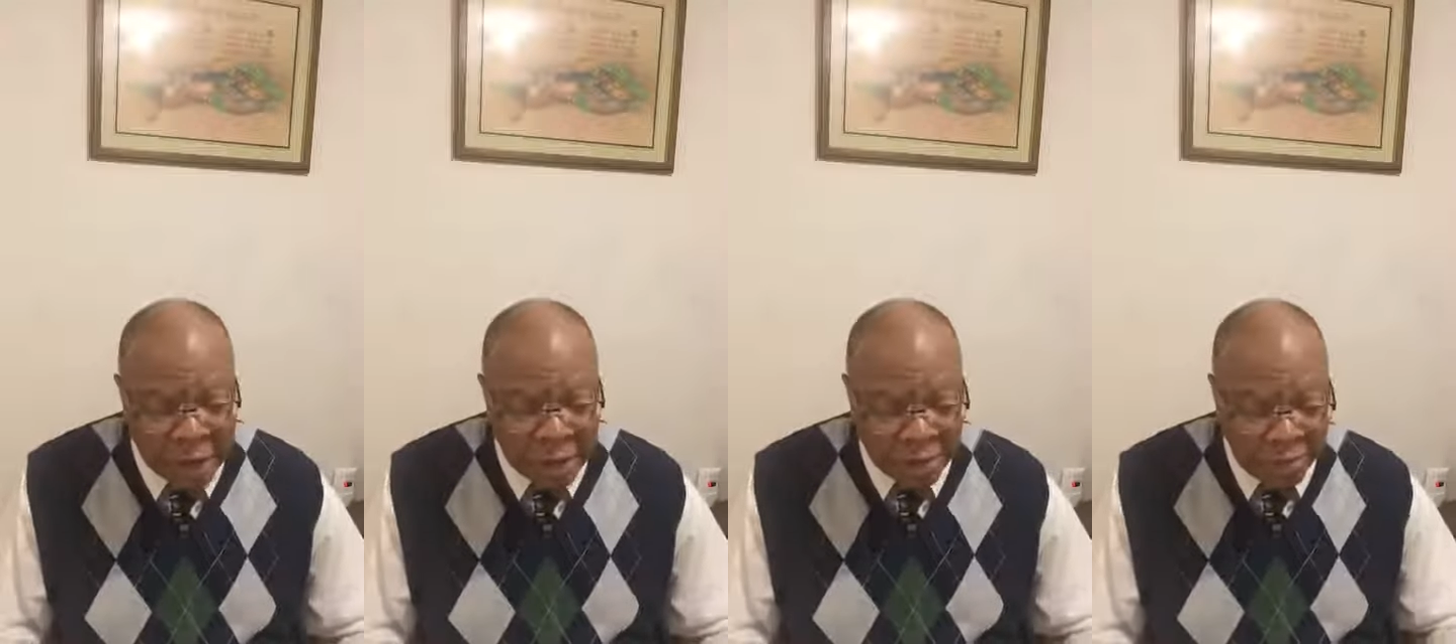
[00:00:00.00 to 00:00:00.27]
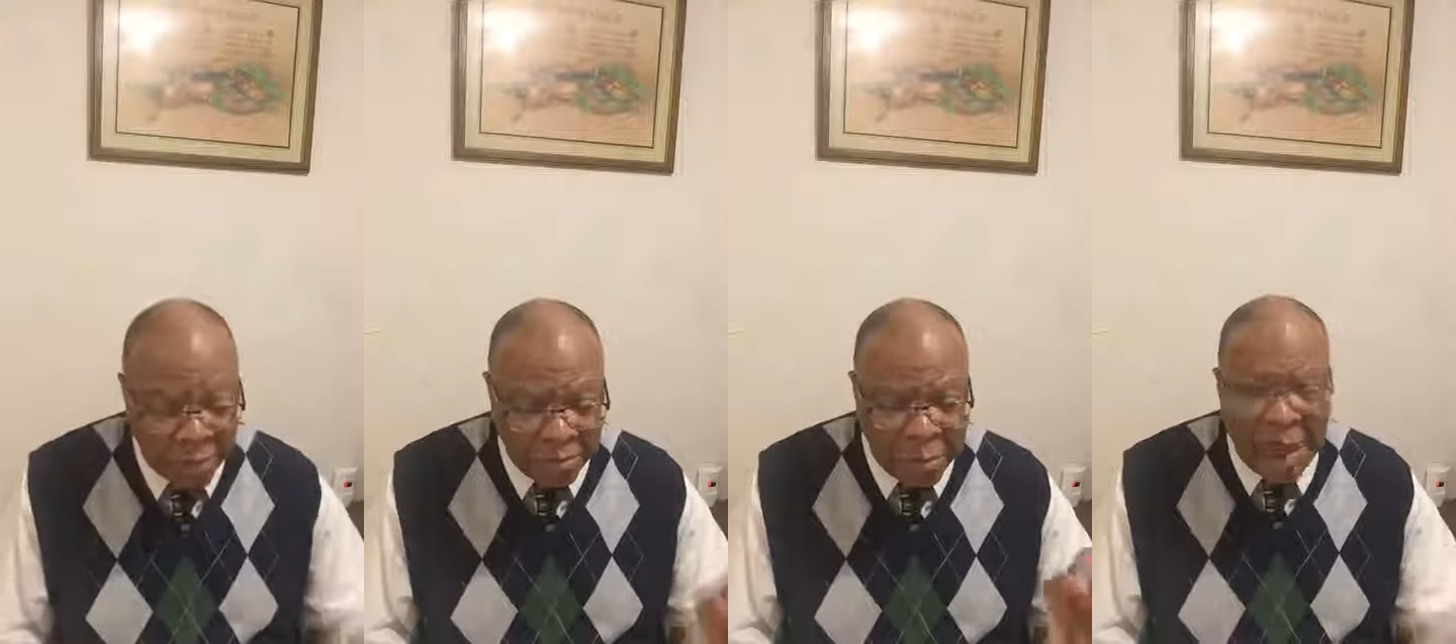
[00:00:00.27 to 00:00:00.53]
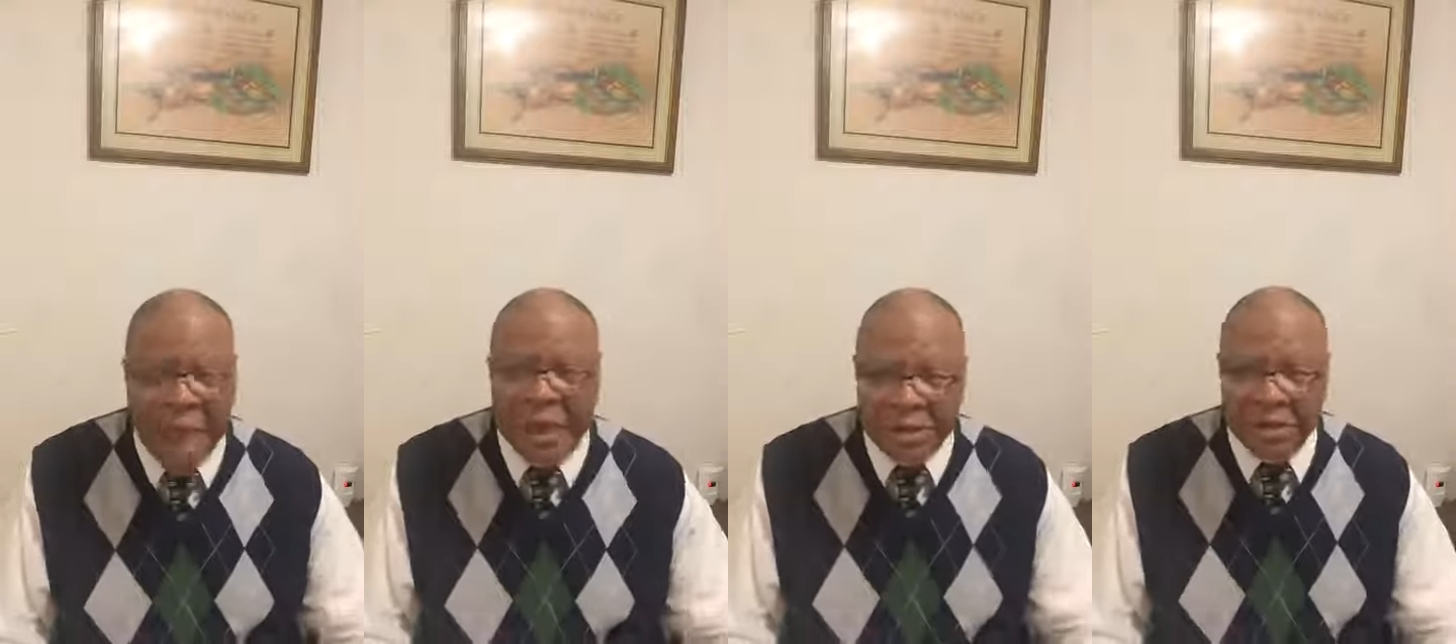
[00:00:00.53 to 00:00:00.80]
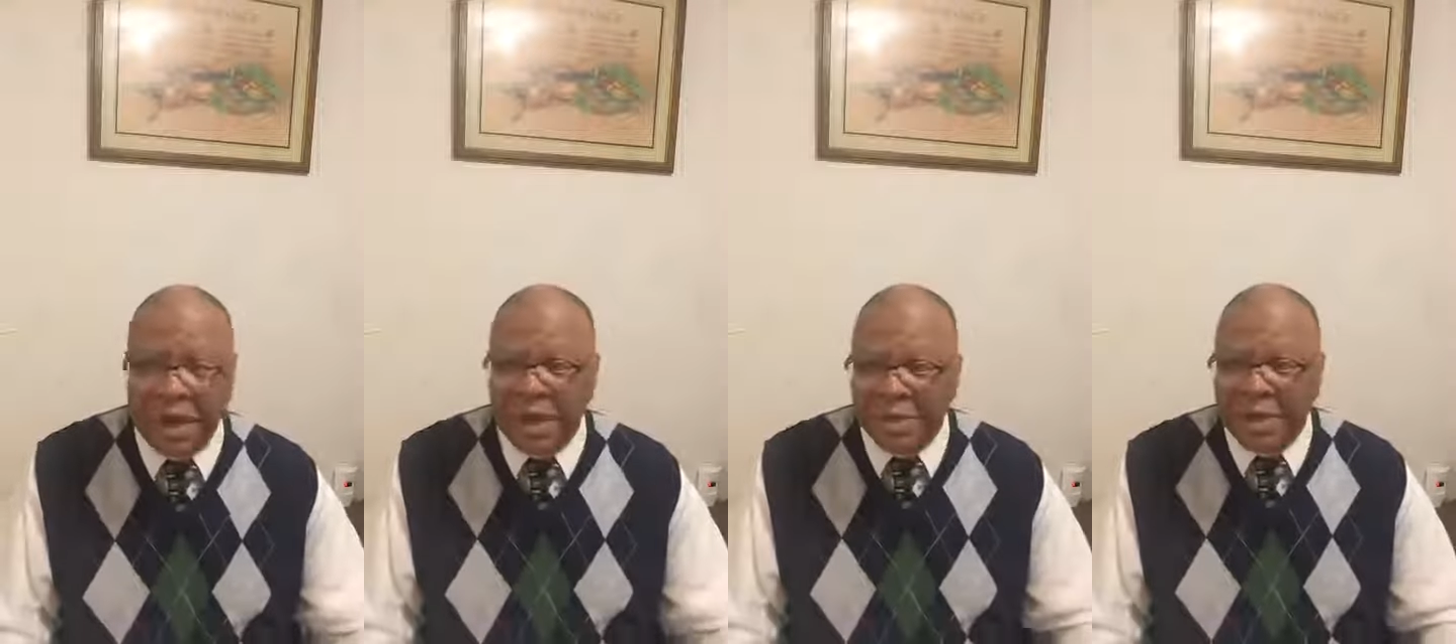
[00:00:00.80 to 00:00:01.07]
reminds
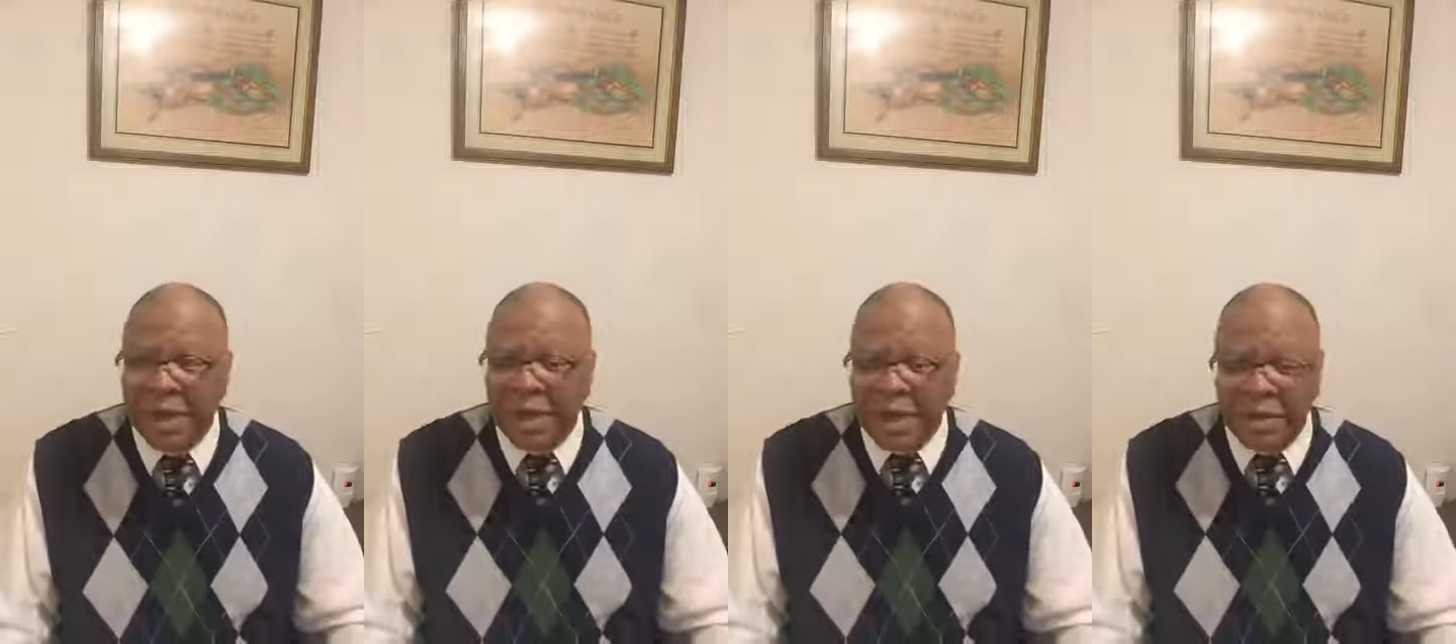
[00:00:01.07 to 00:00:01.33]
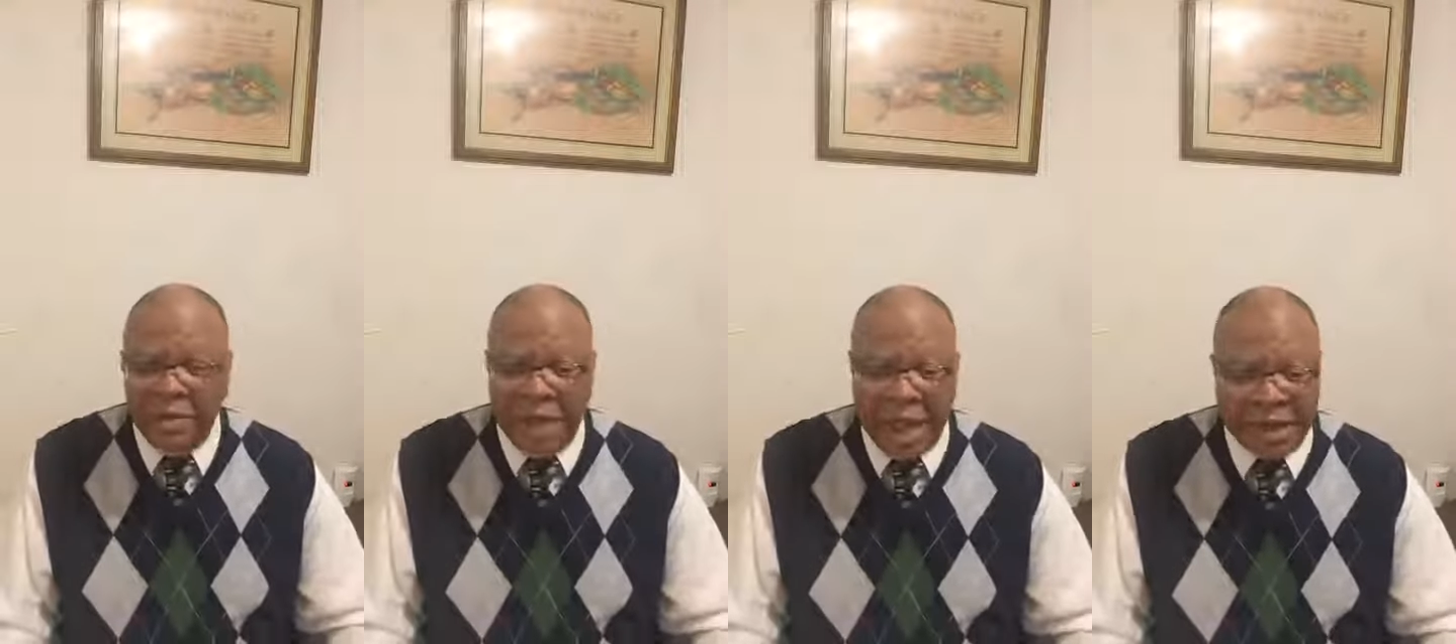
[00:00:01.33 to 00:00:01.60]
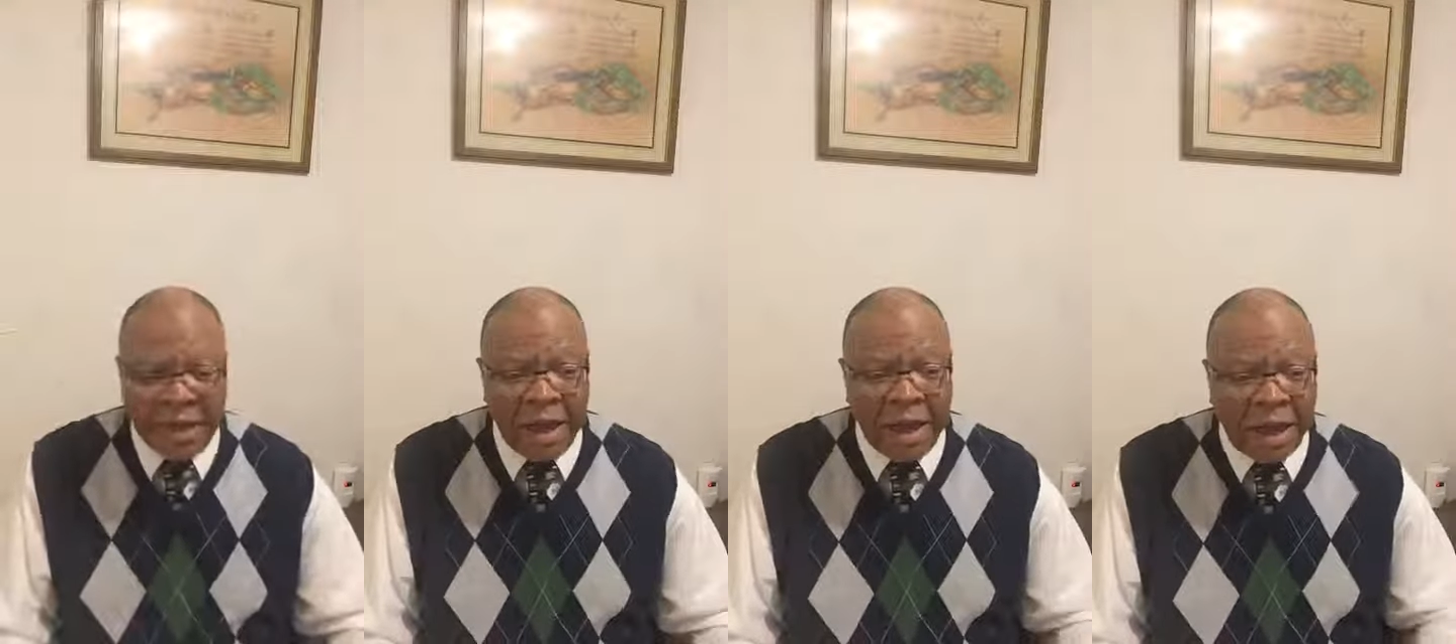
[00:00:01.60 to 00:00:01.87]
us that